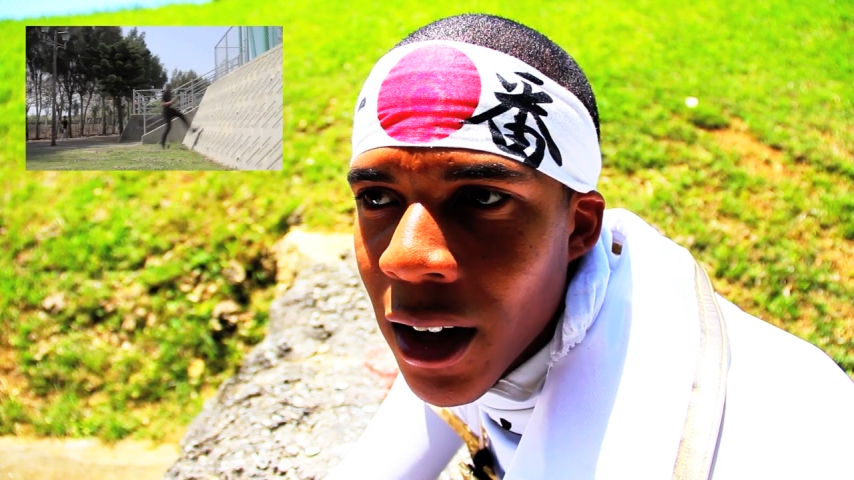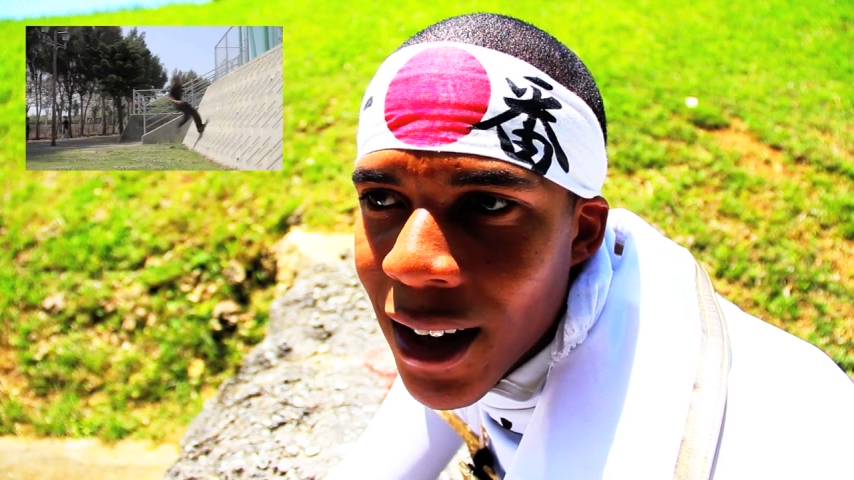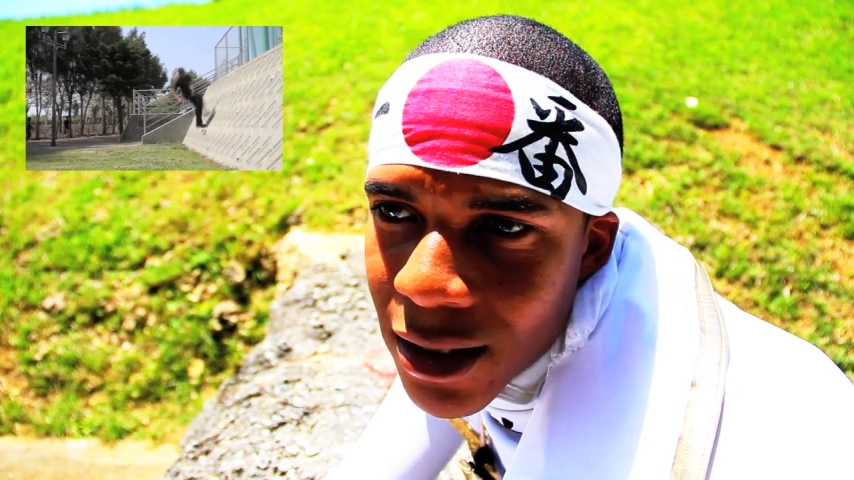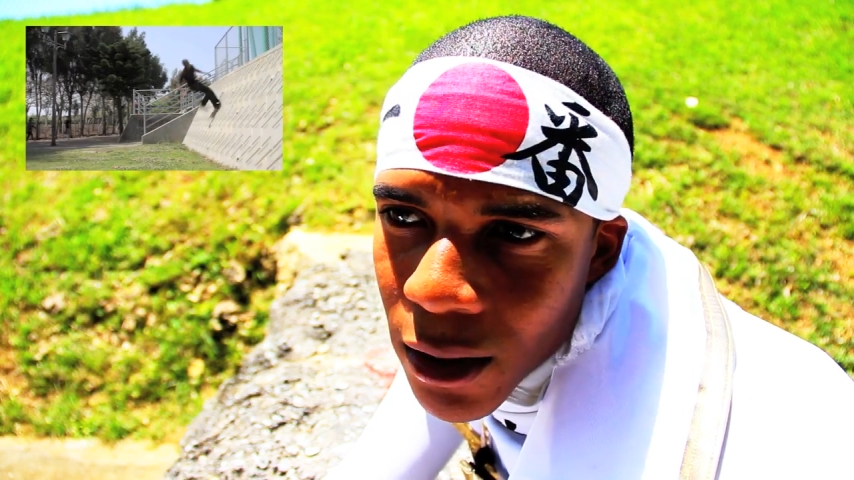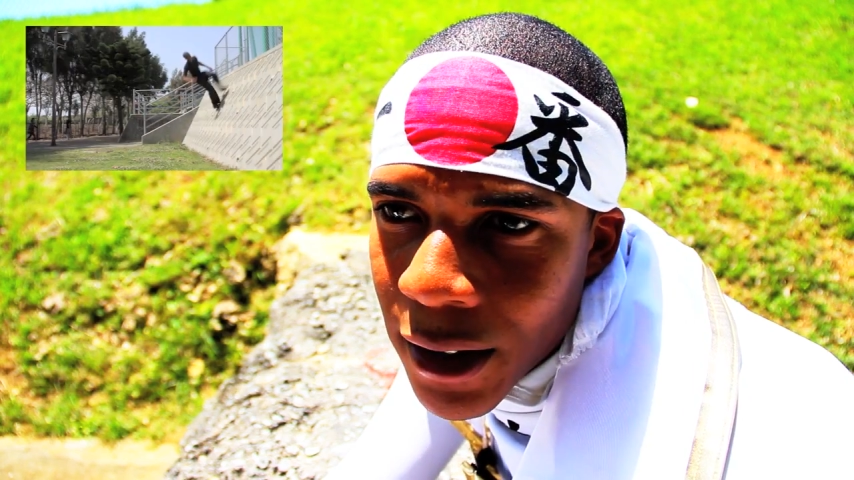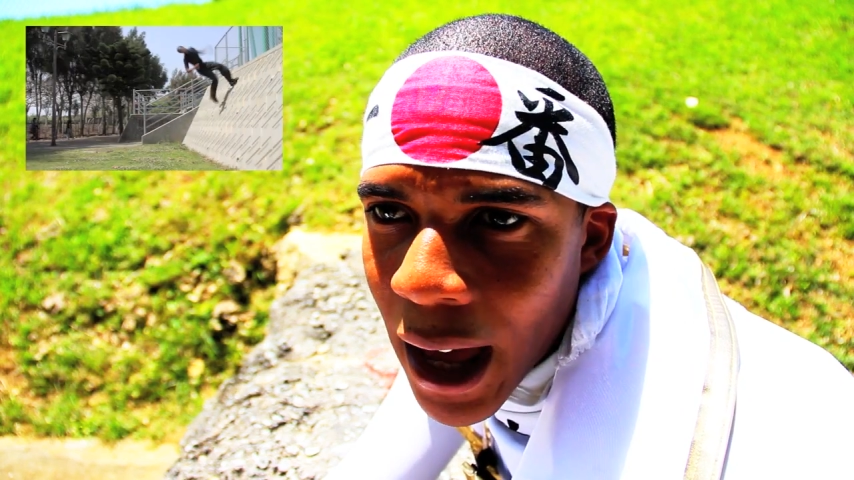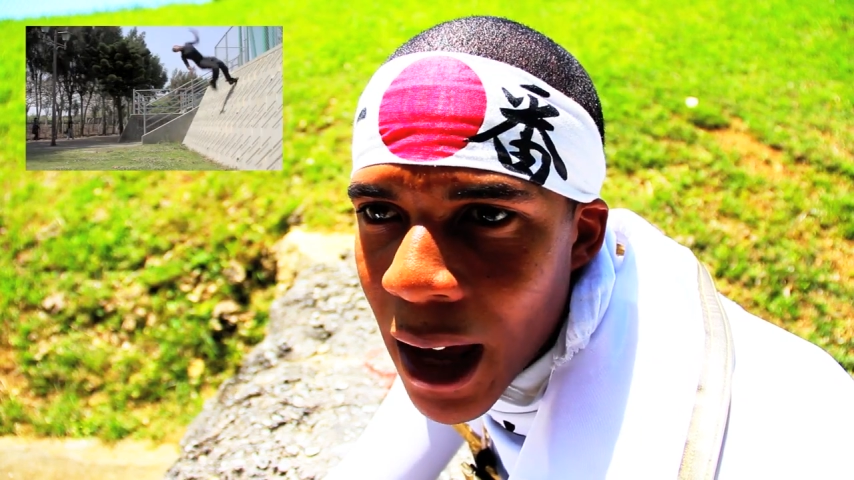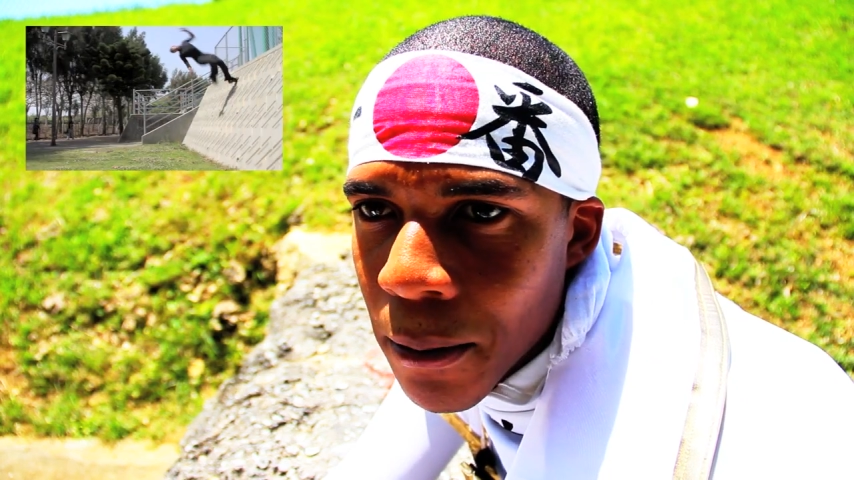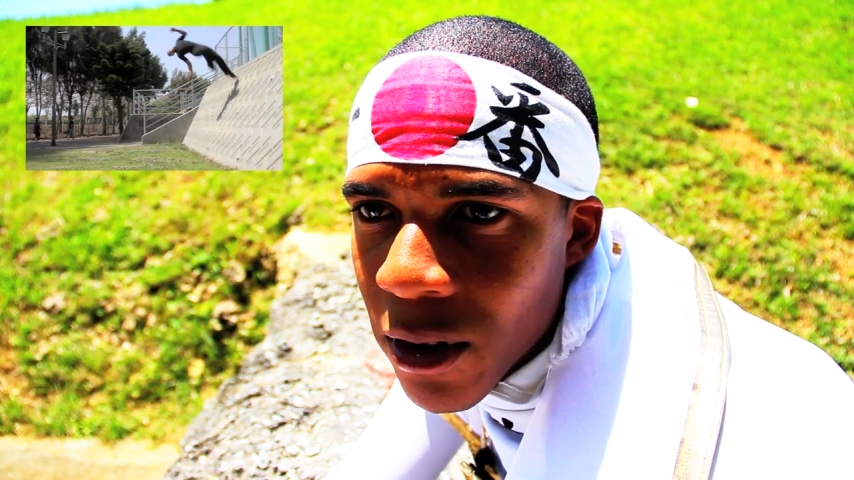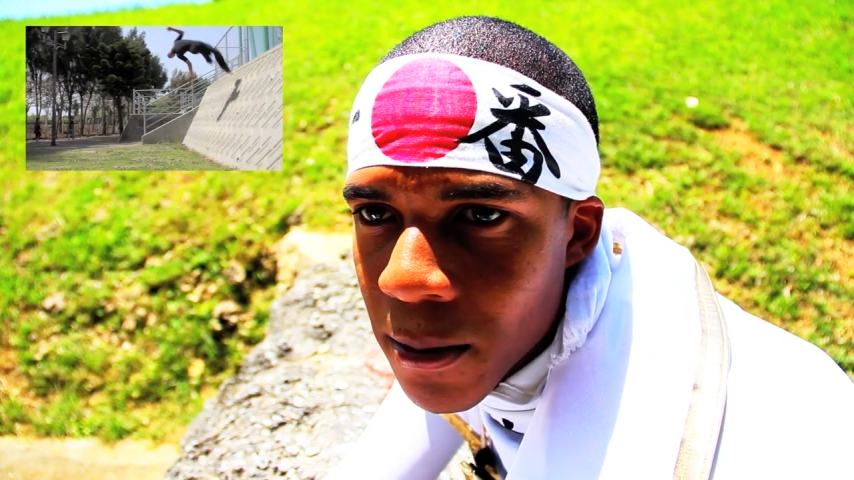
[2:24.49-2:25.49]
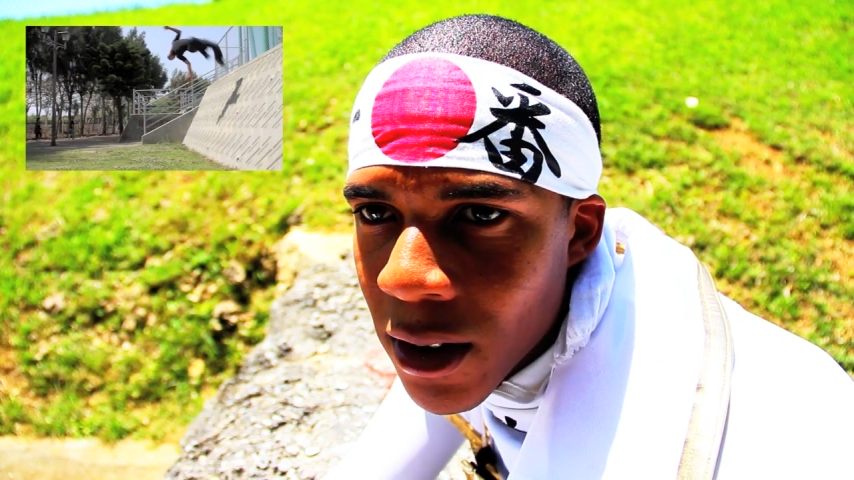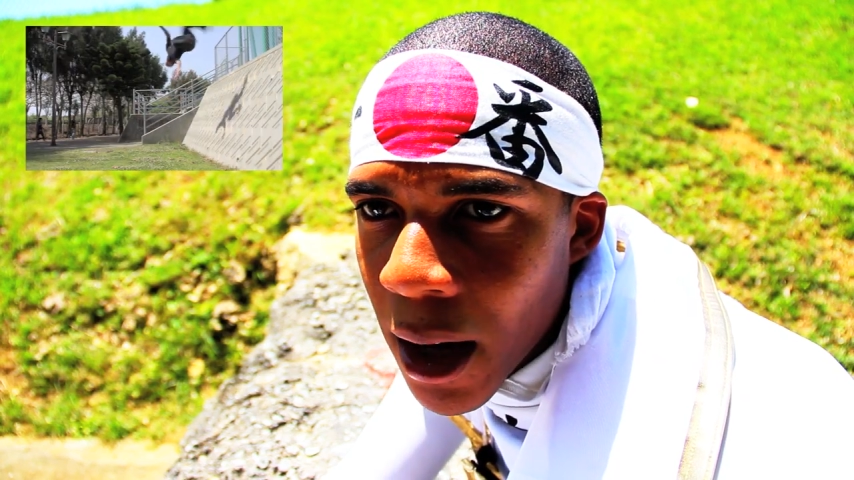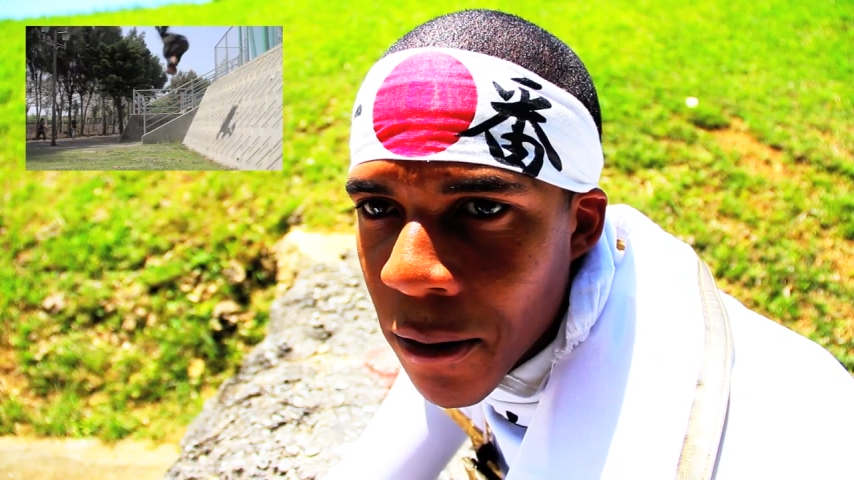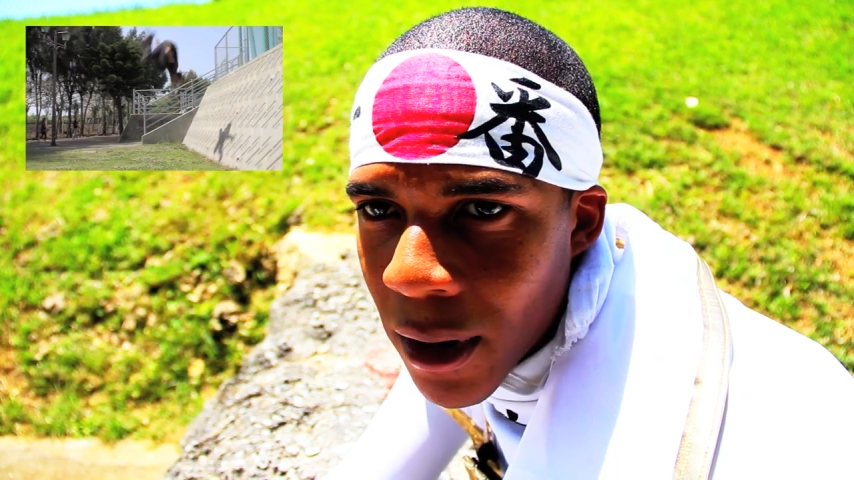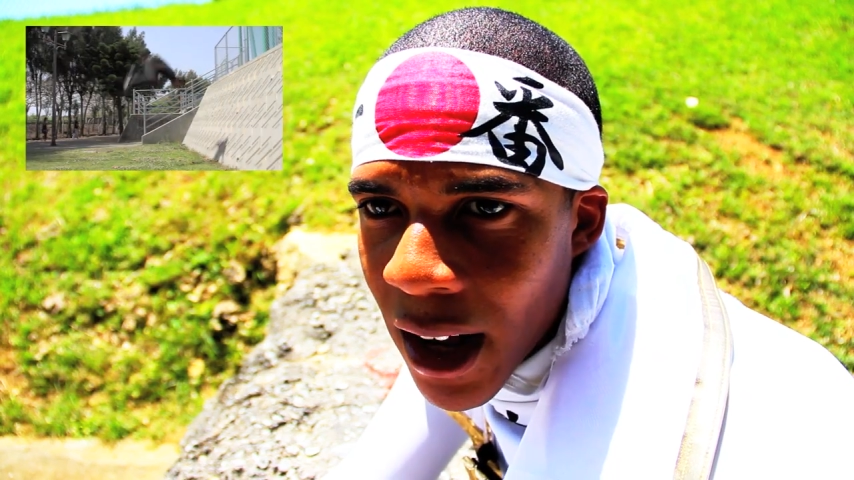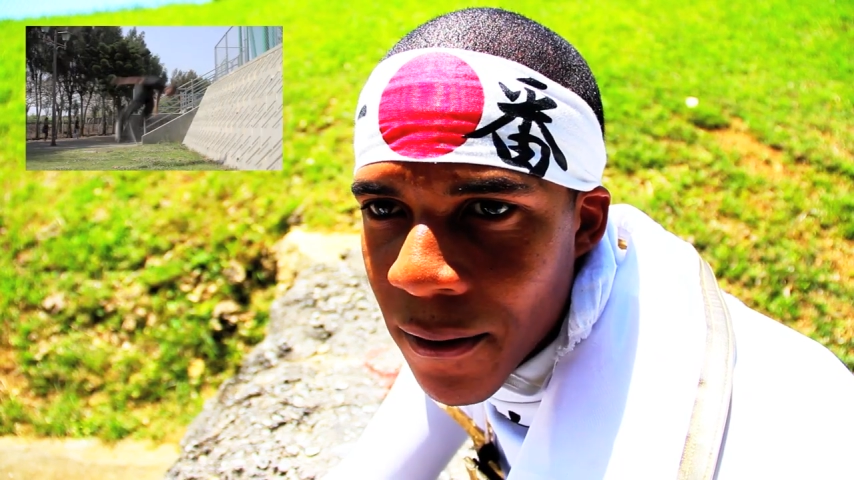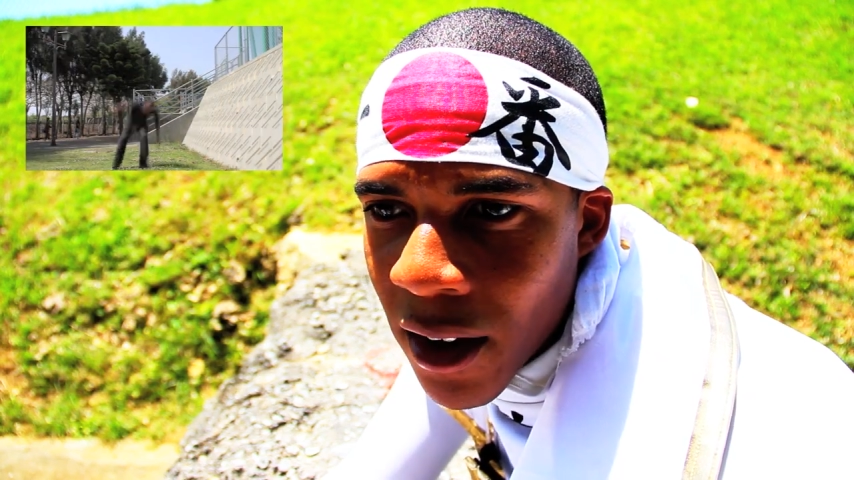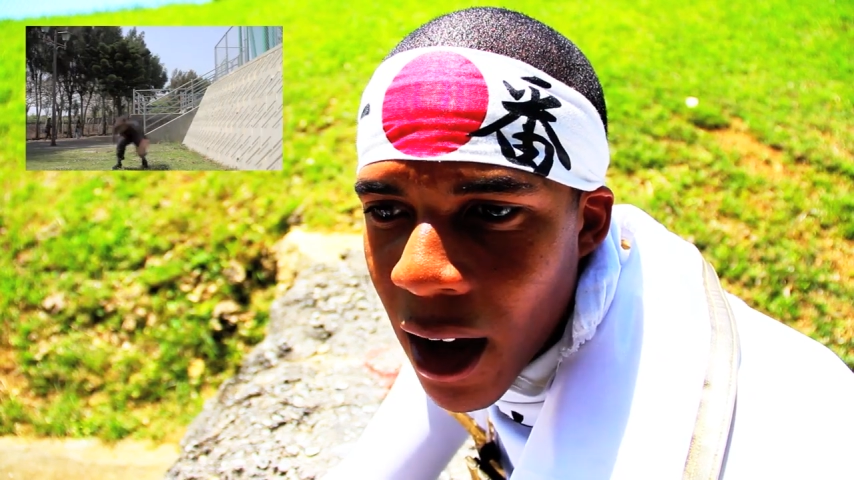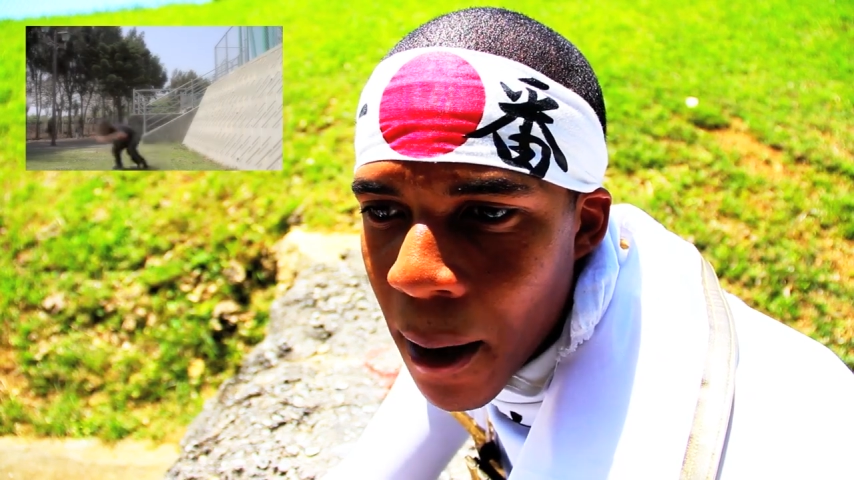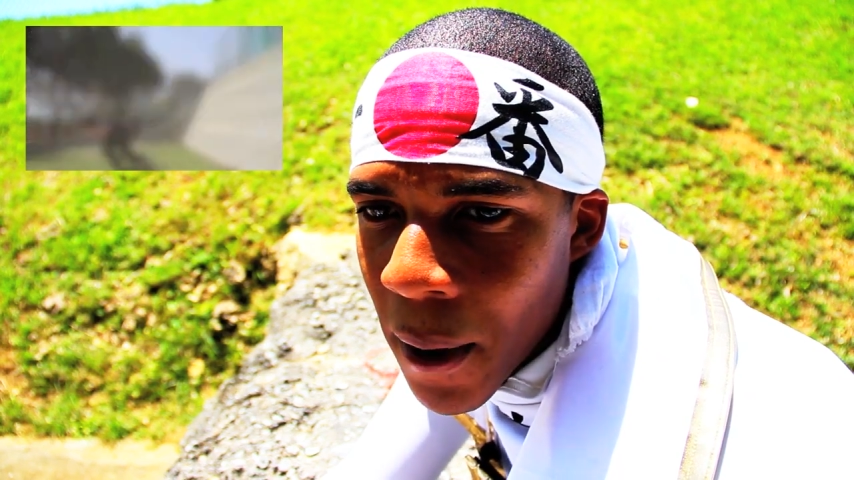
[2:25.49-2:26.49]
I also game sometimes when I have
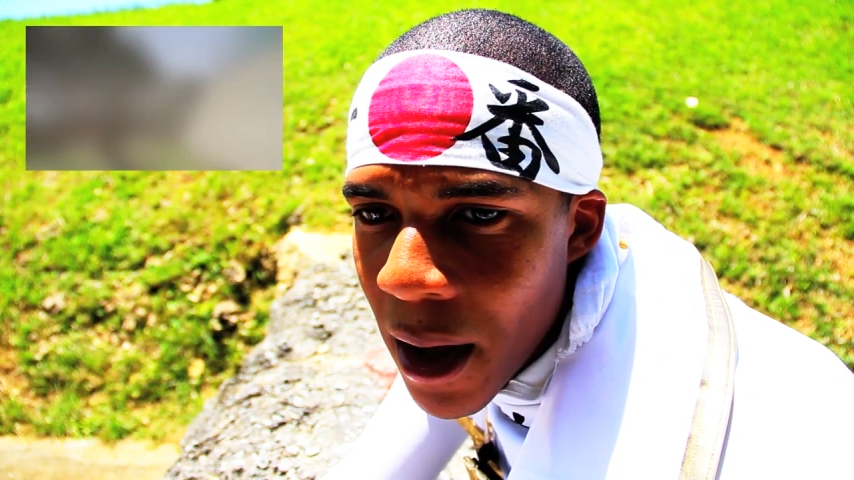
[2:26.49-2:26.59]
time.